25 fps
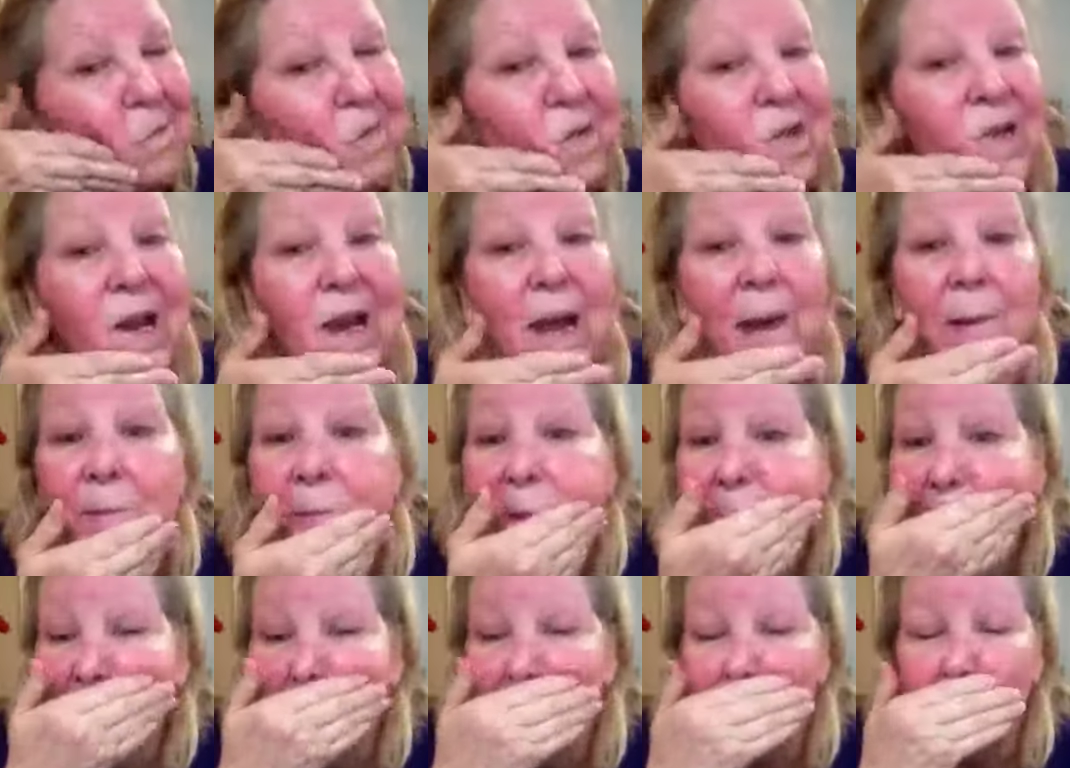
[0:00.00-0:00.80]

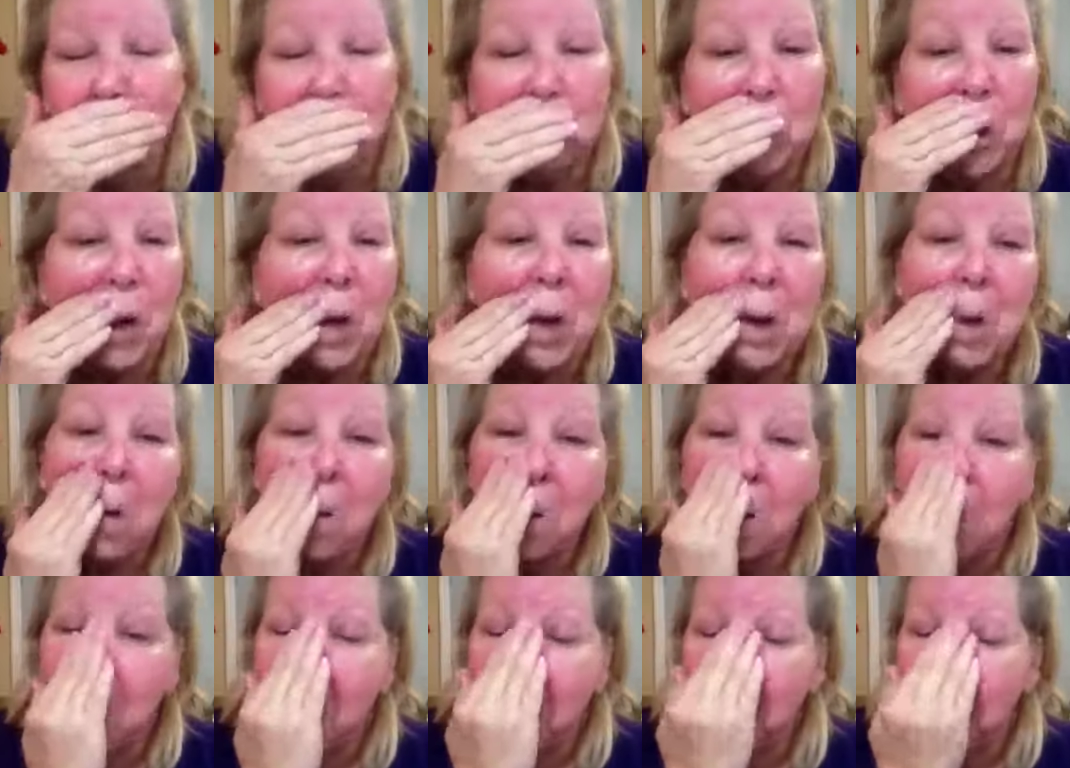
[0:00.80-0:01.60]
climate
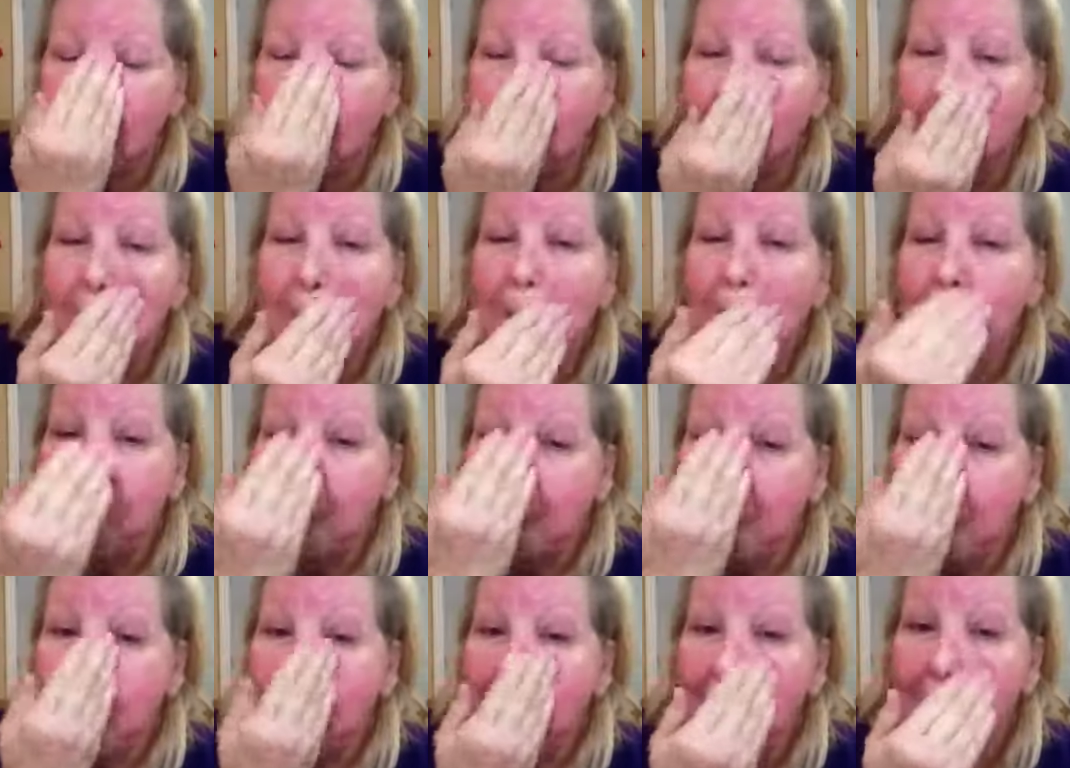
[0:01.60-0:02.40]
control
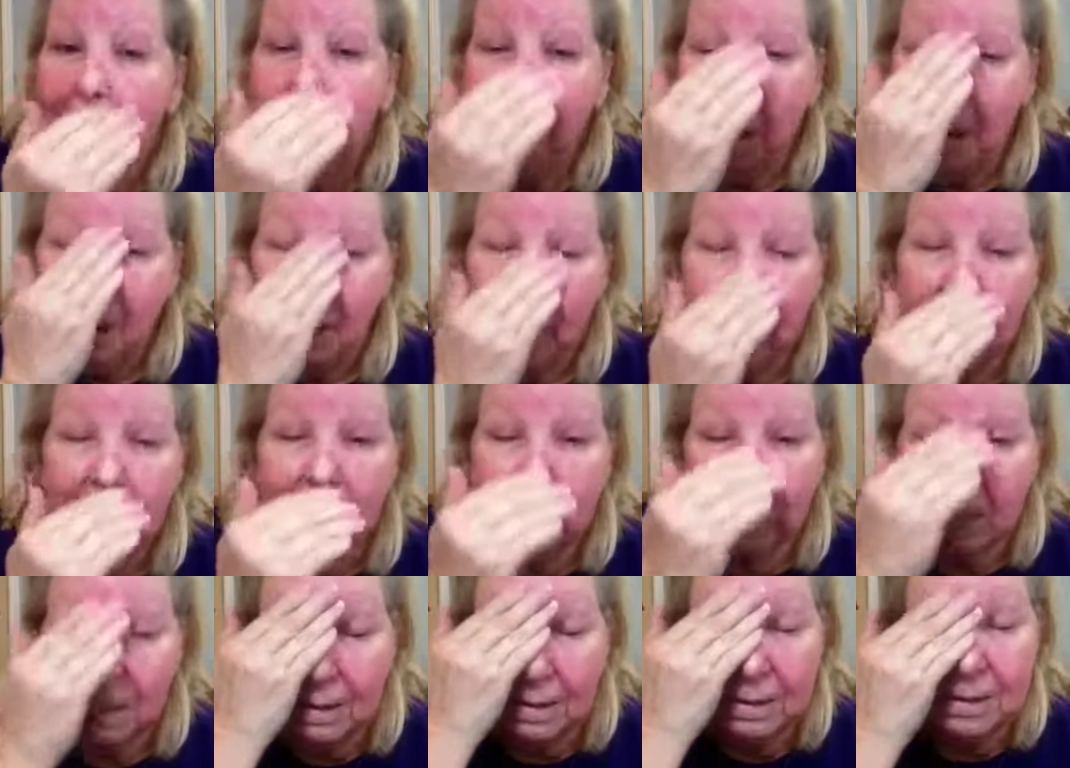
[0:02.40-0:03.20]

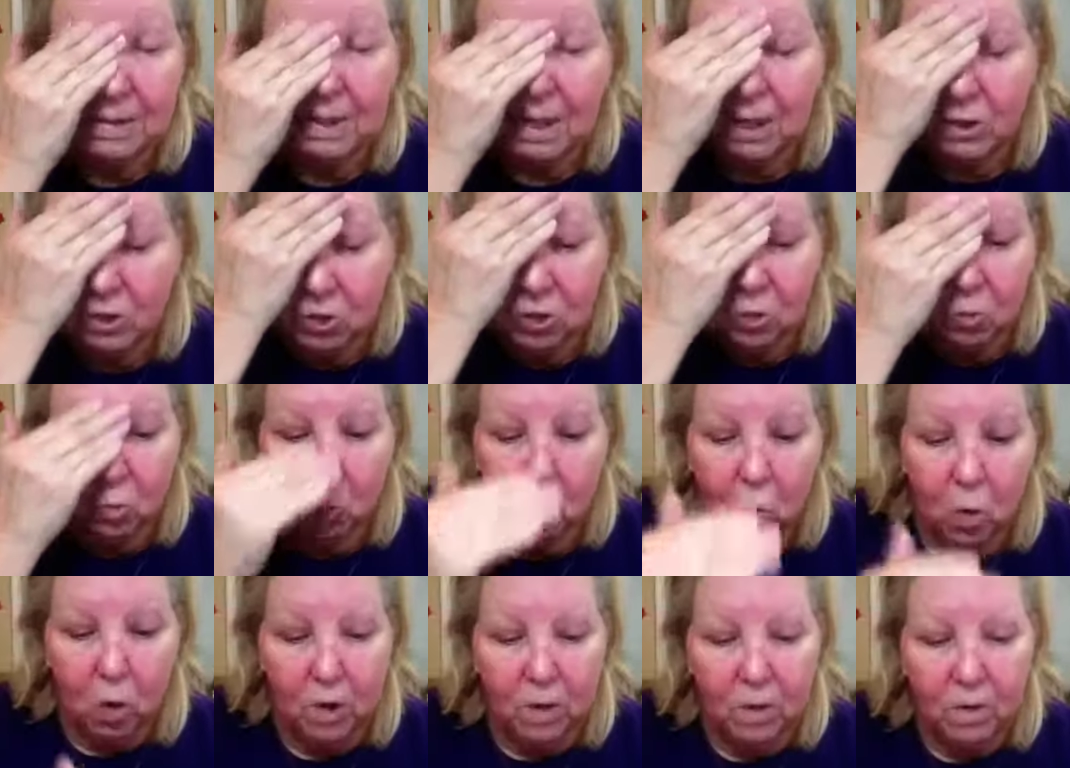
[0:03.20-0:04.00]
is such a
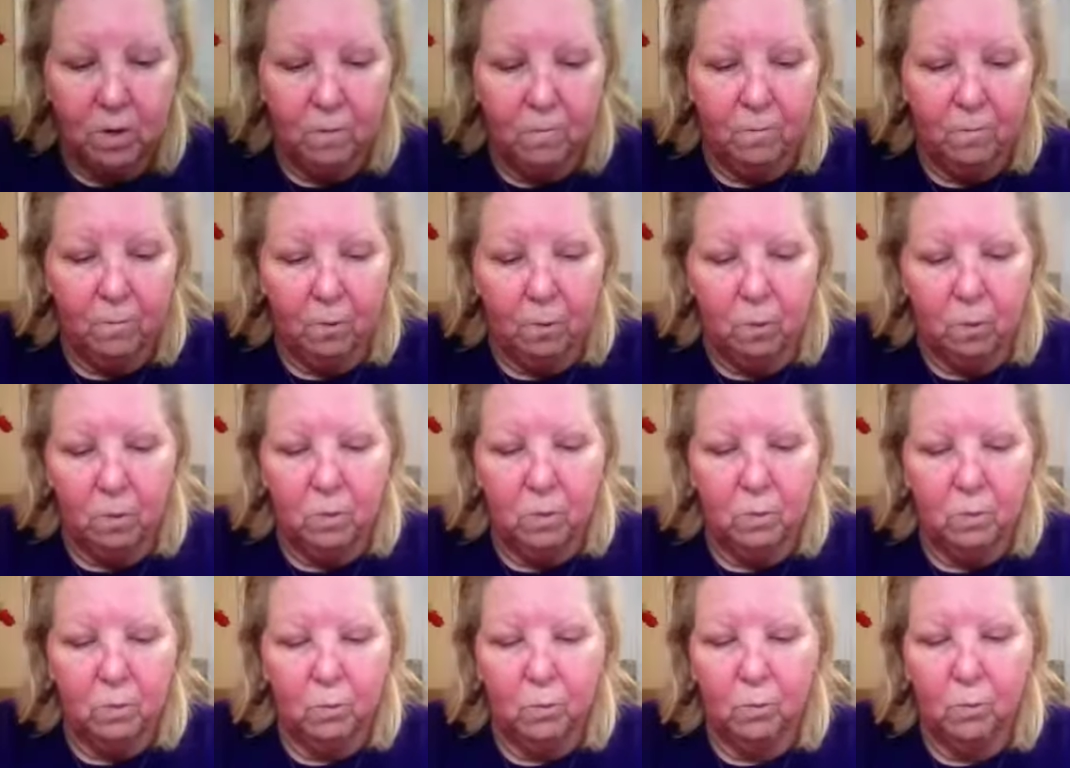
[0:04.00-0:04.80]

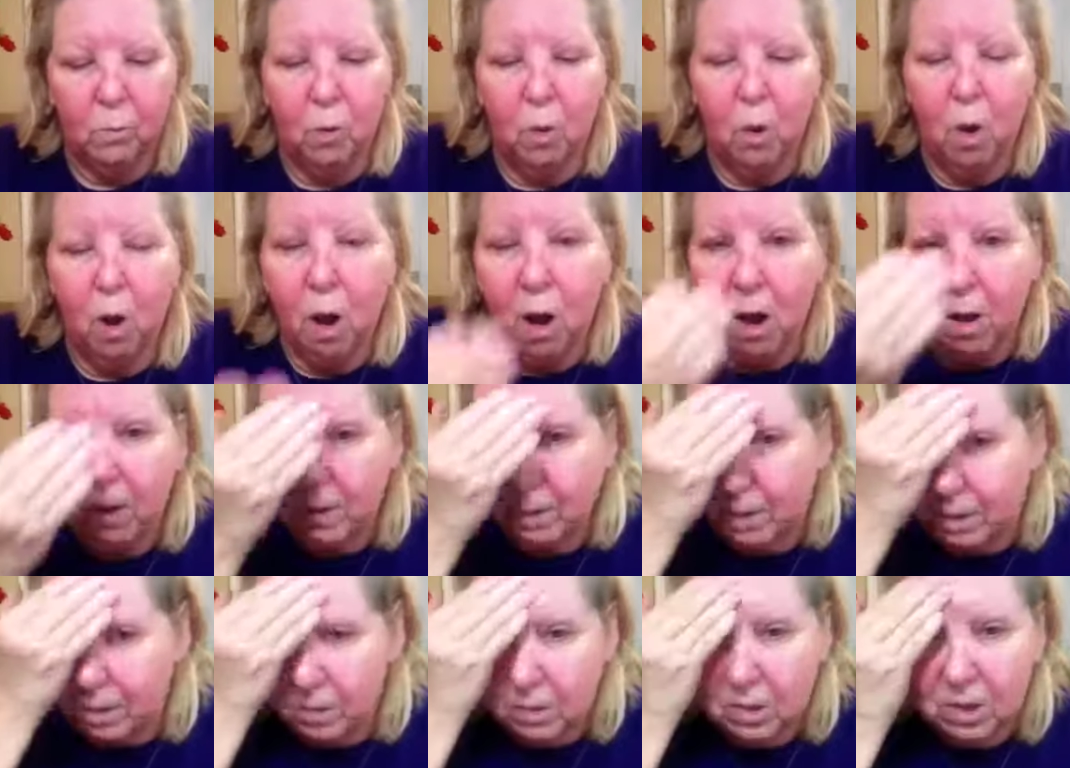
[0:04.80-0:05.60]
wonderful
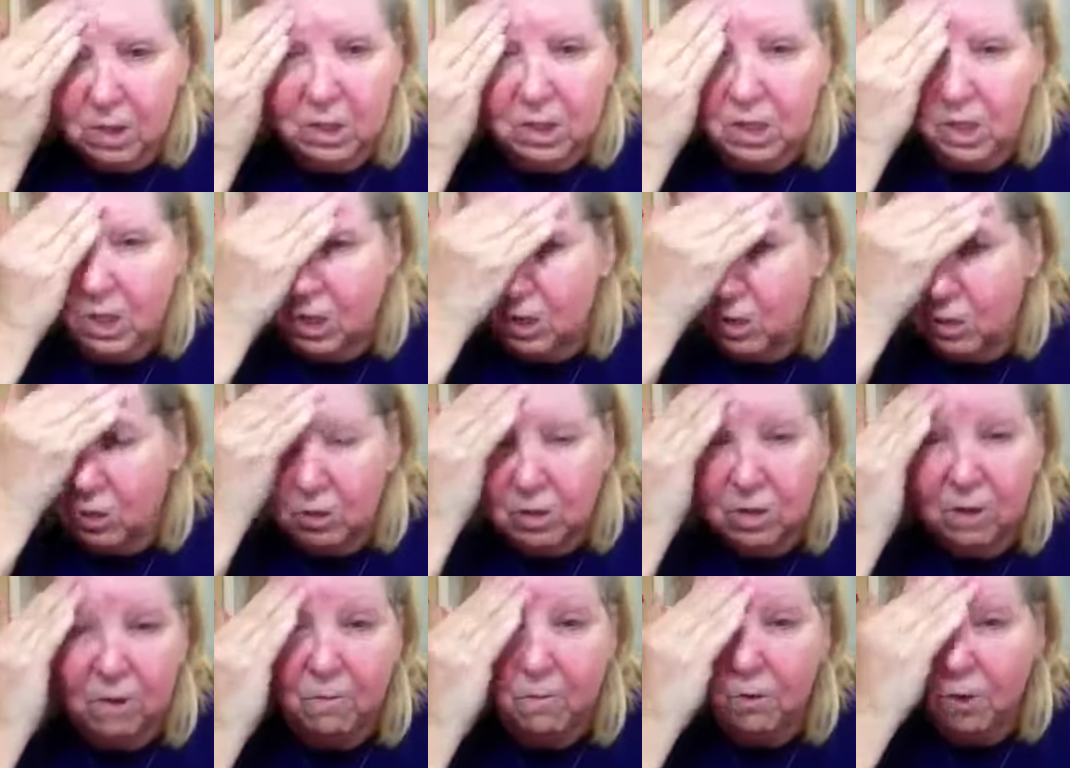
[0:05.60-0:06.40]
product to
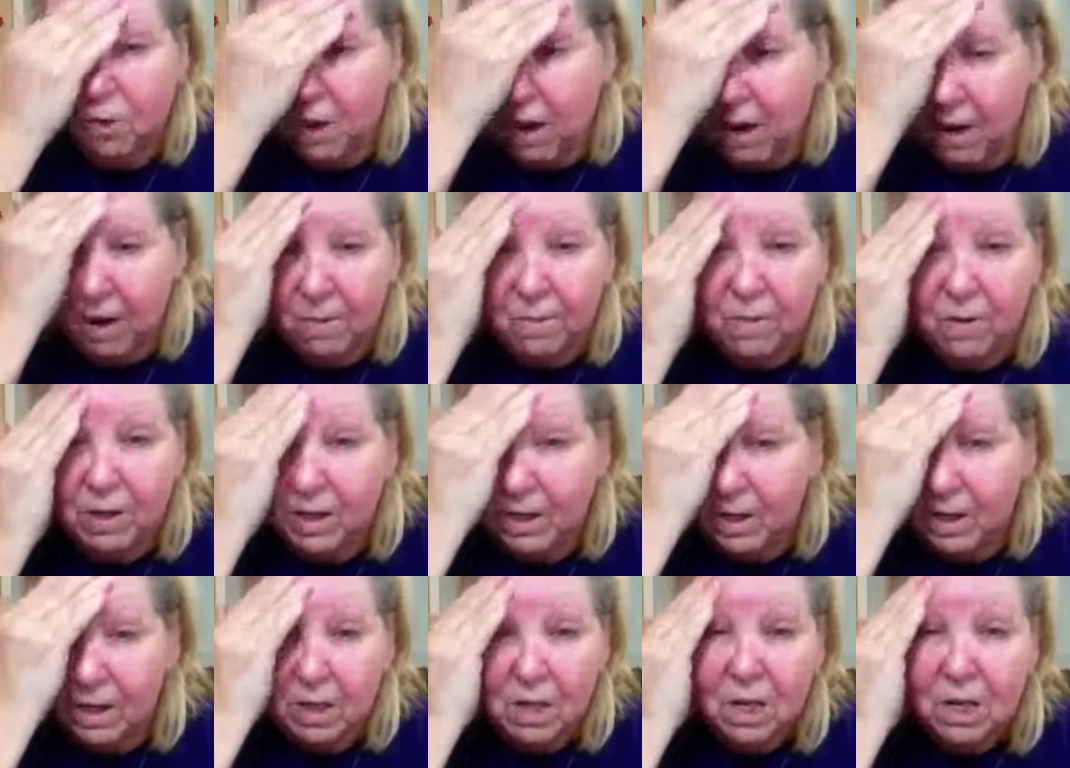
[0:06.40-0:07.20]
use if you have
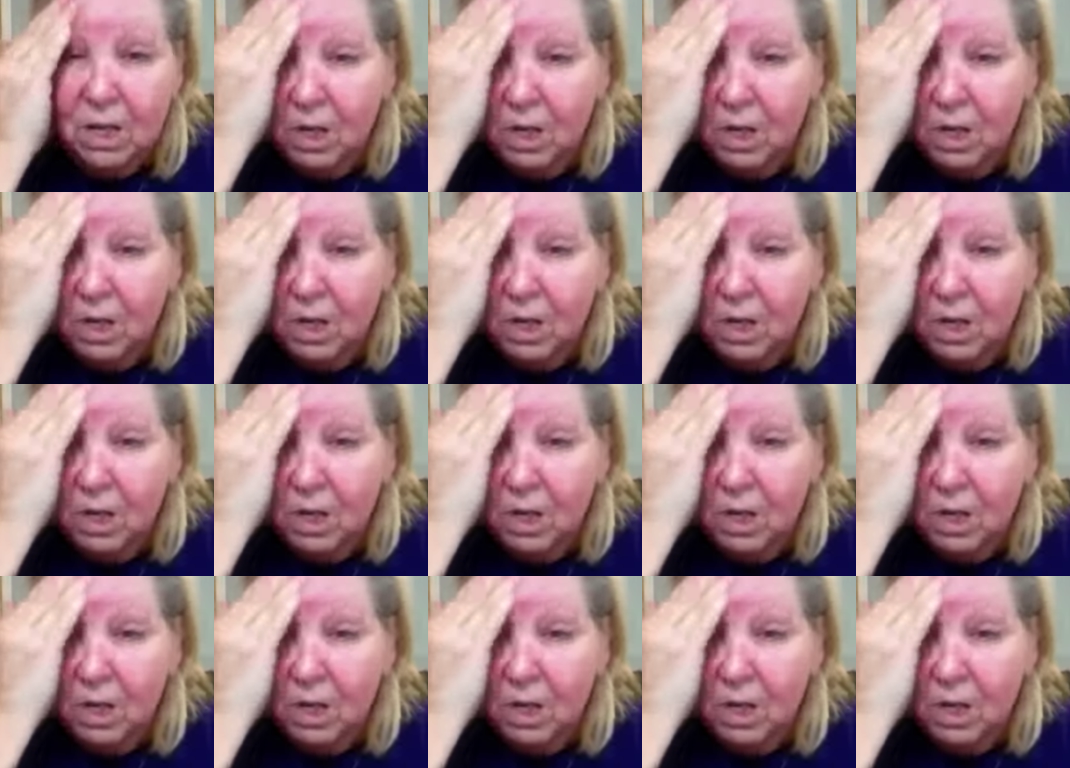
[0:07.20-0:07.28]
any